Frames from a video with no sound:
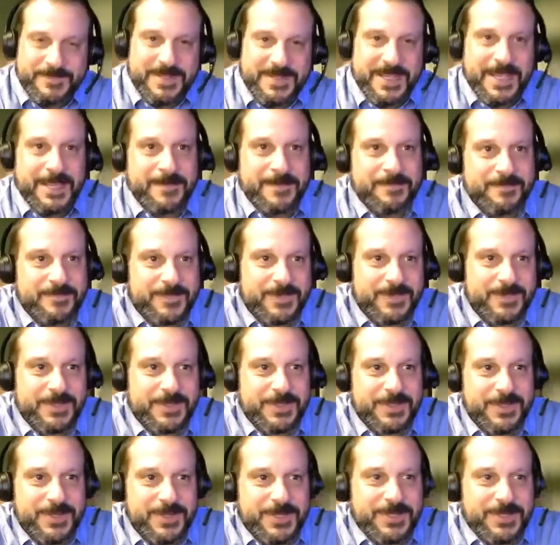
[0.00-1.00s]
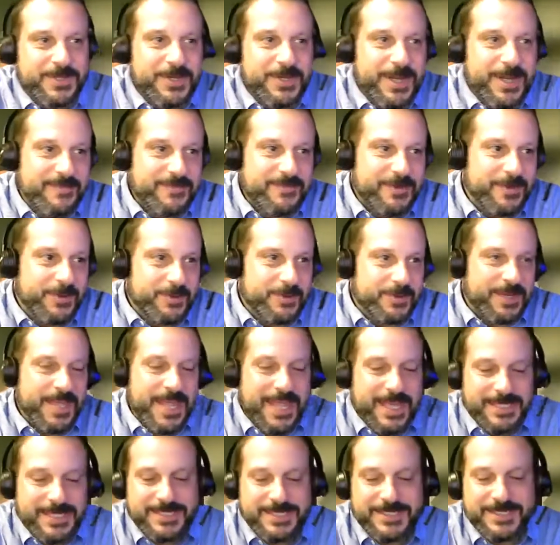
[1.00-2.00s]
Yeah, good afternoon,
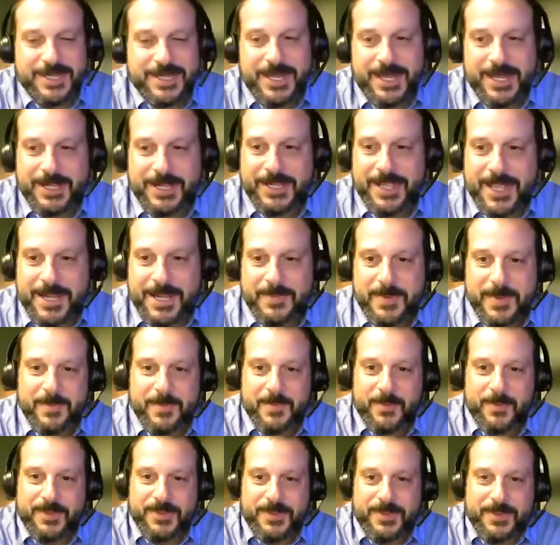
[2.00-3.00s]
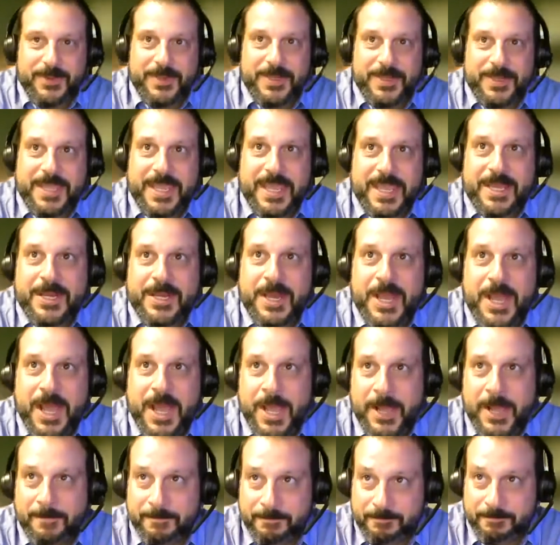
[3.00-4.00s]
guys. Glad to be with you again.
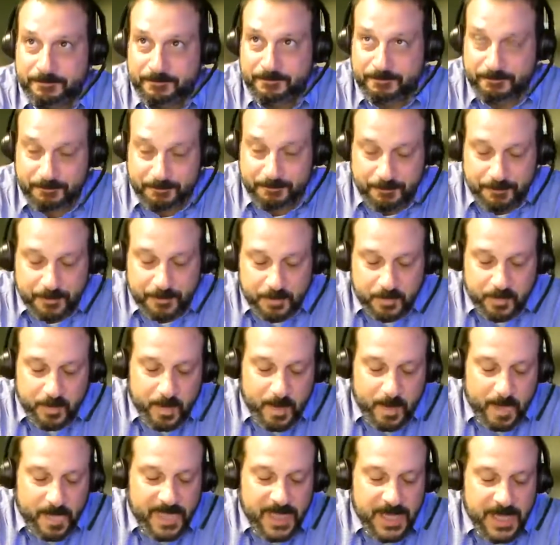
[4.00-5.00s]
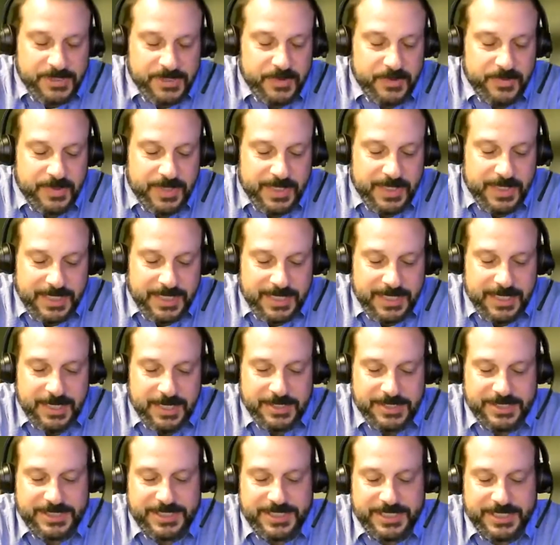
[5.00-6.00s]
So the
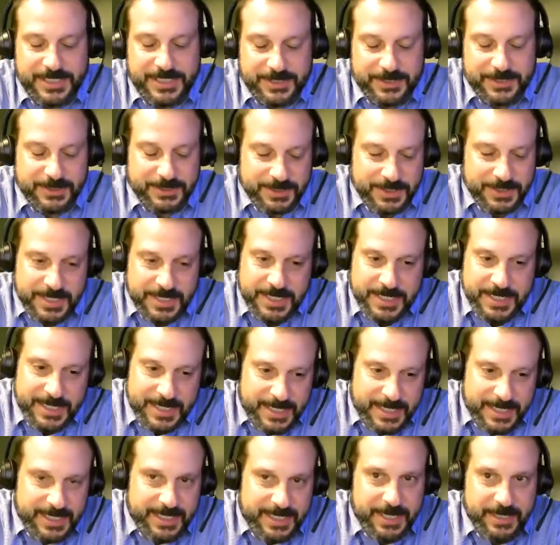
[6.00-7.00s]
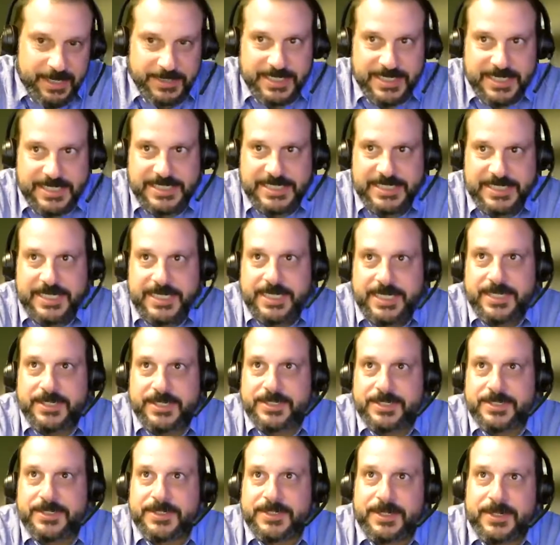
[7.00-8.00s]
ERC or ERTC
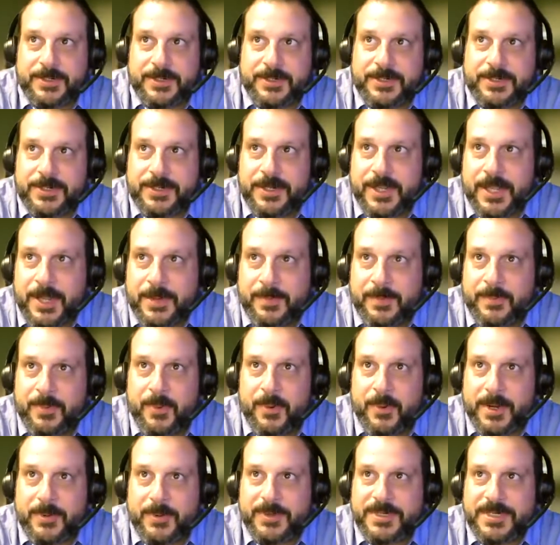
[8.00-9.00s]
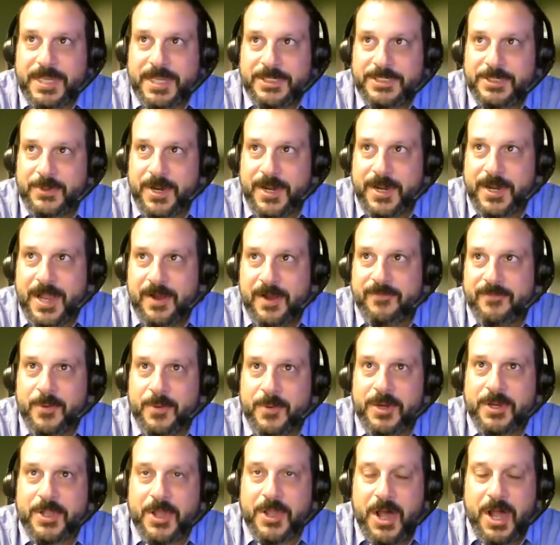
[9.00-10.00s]
or employee retention credit, however you
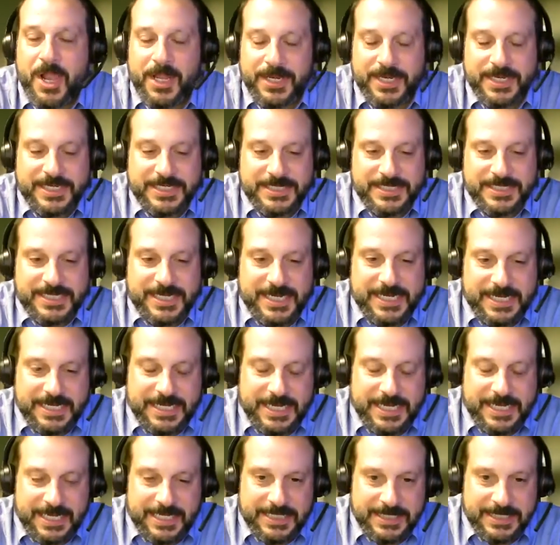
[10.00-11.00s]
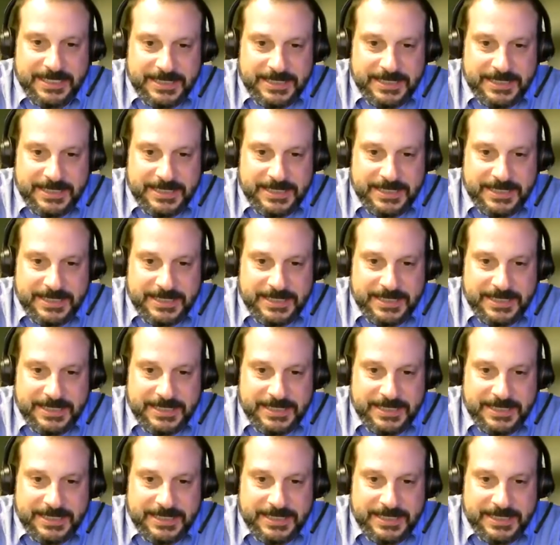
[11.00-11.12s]
want to call it, is a